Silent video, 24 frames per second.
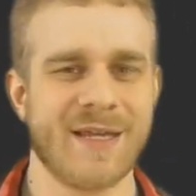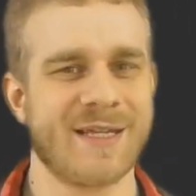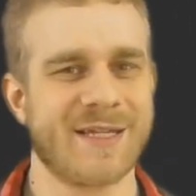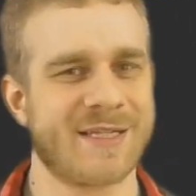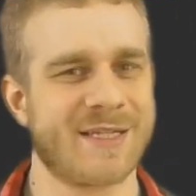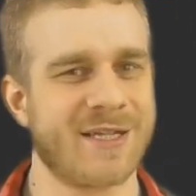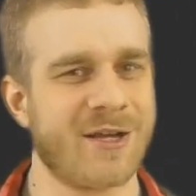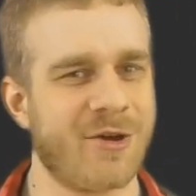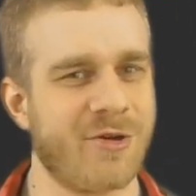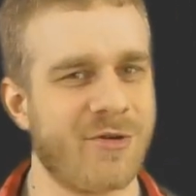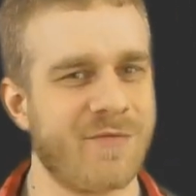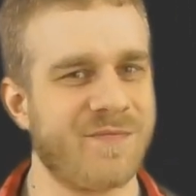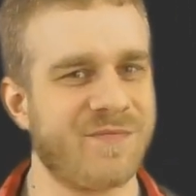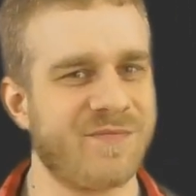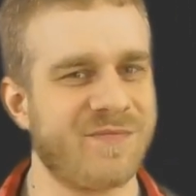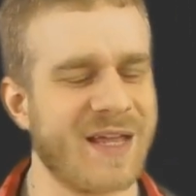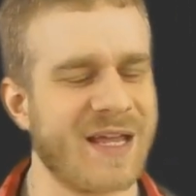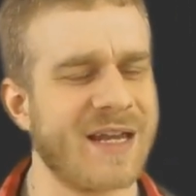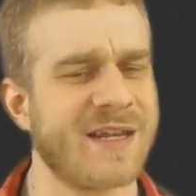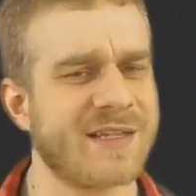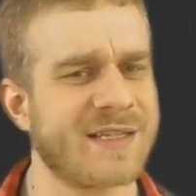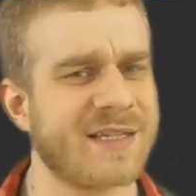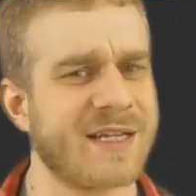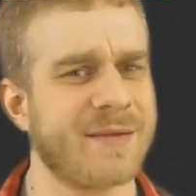So
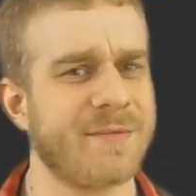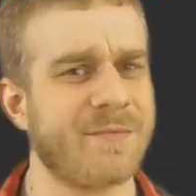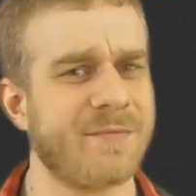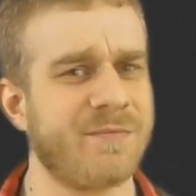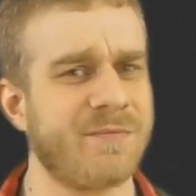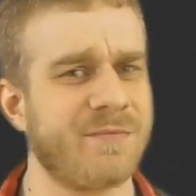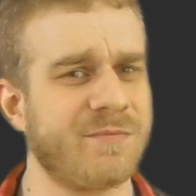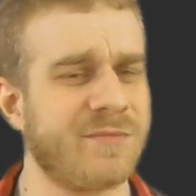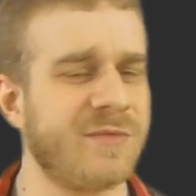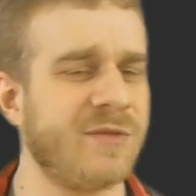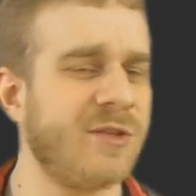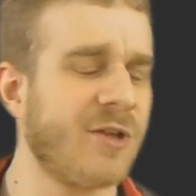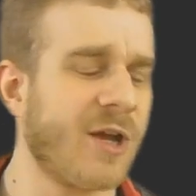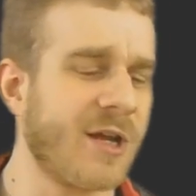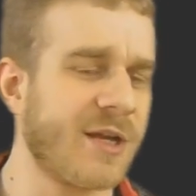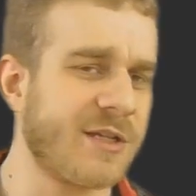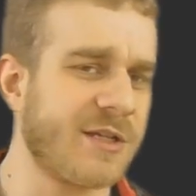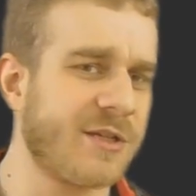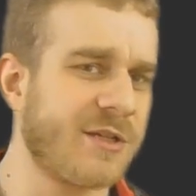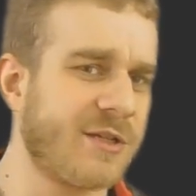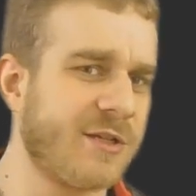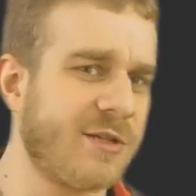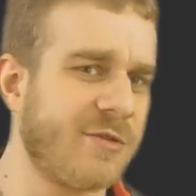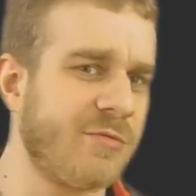that is a
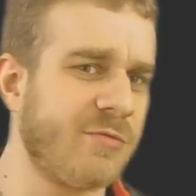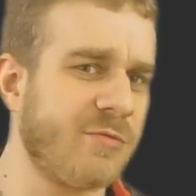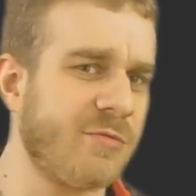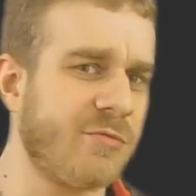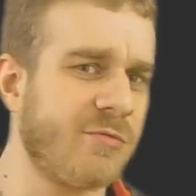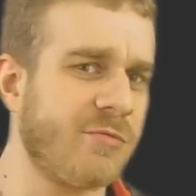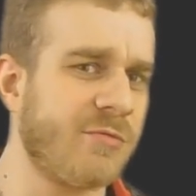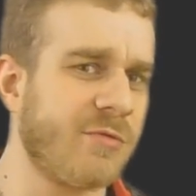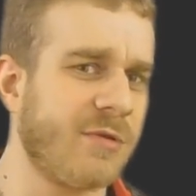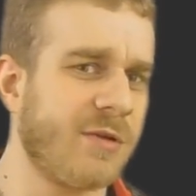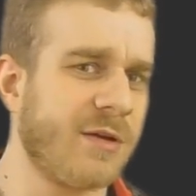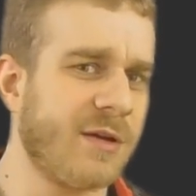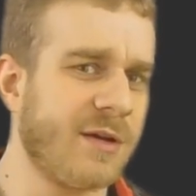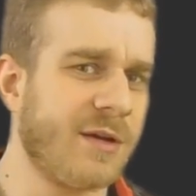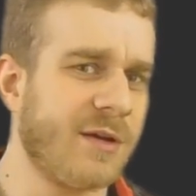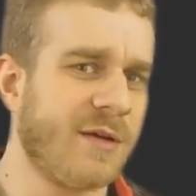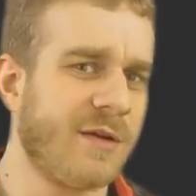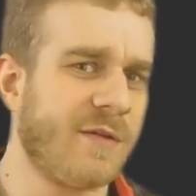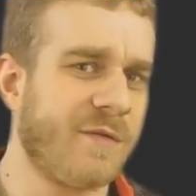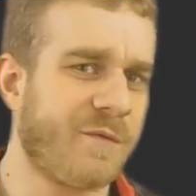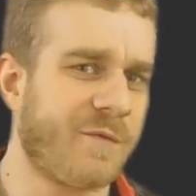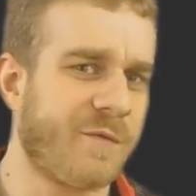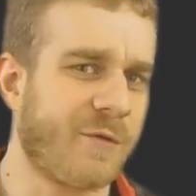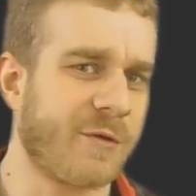not too
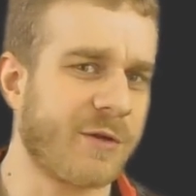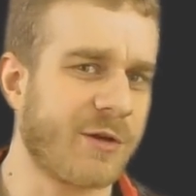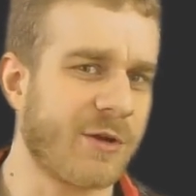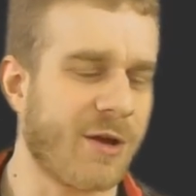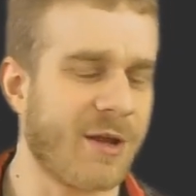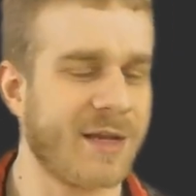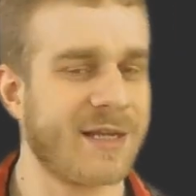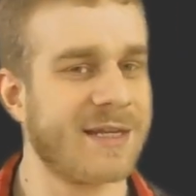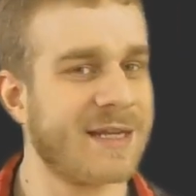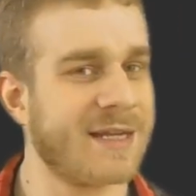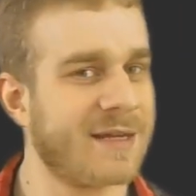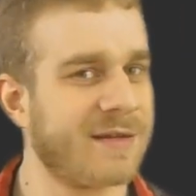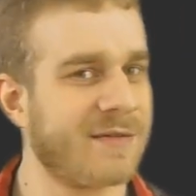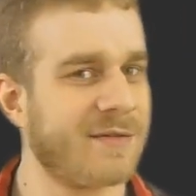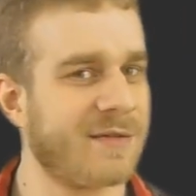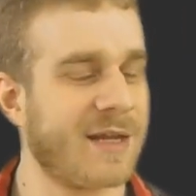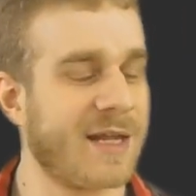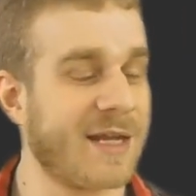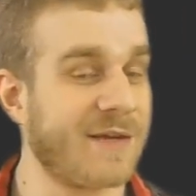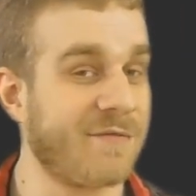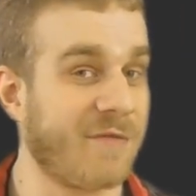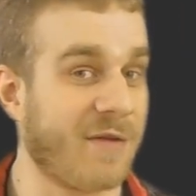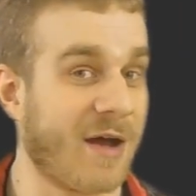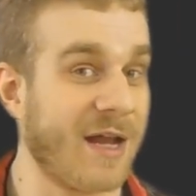forgotten
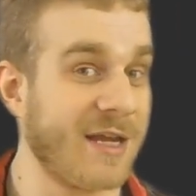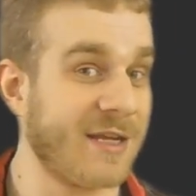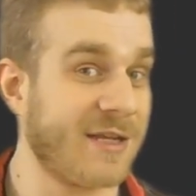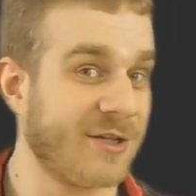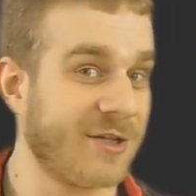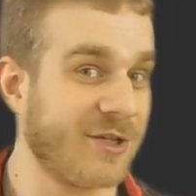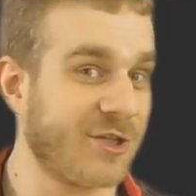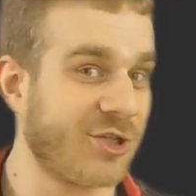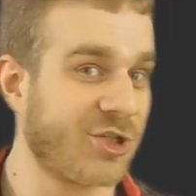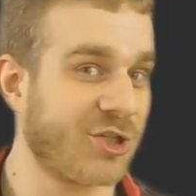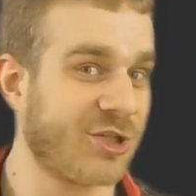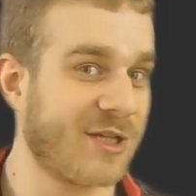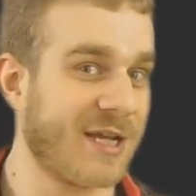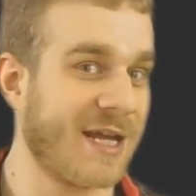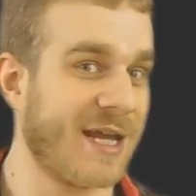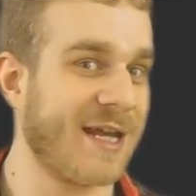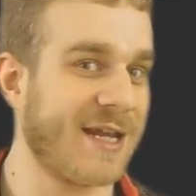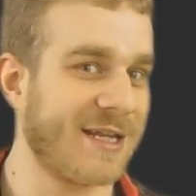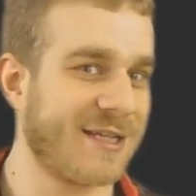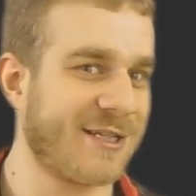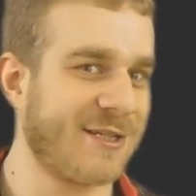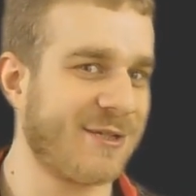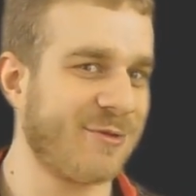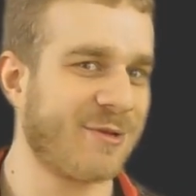advantage
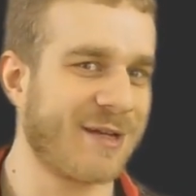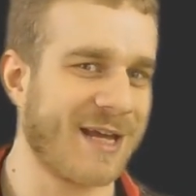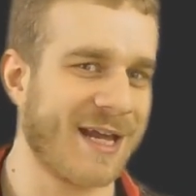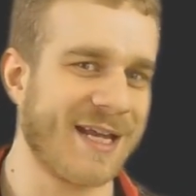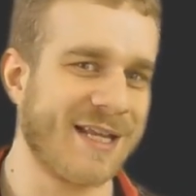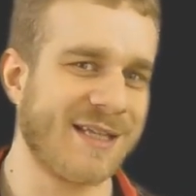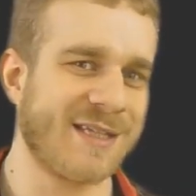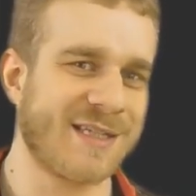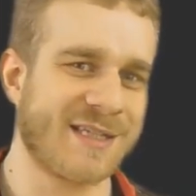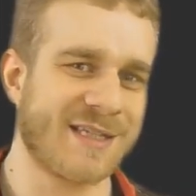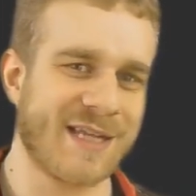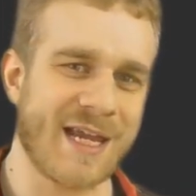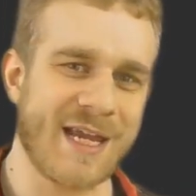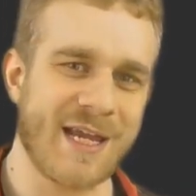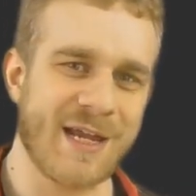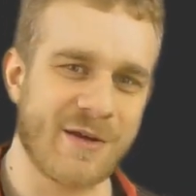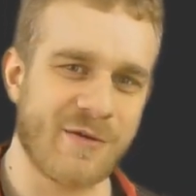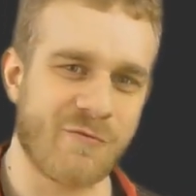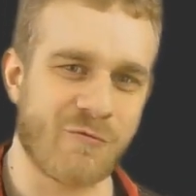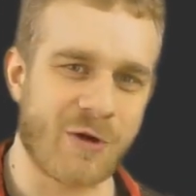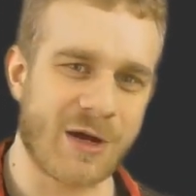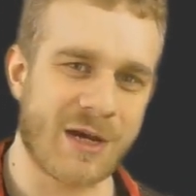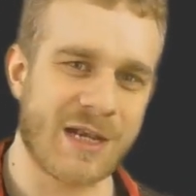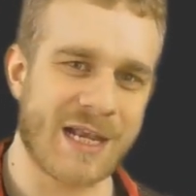that you can stay
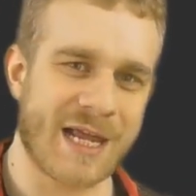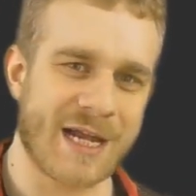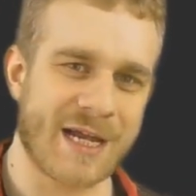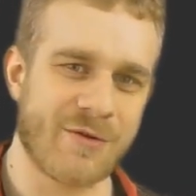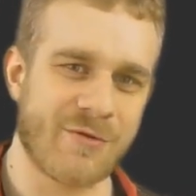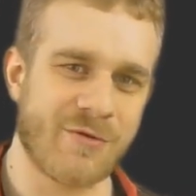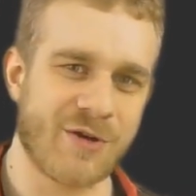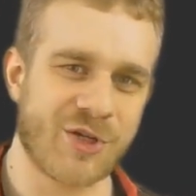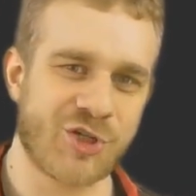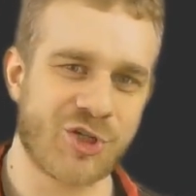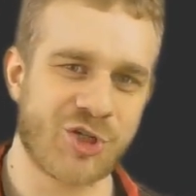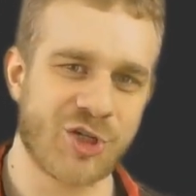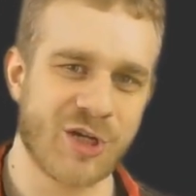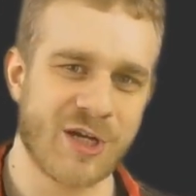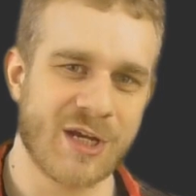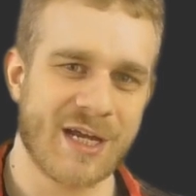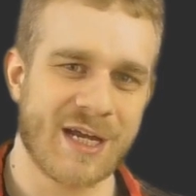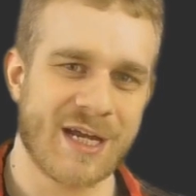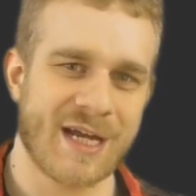in one language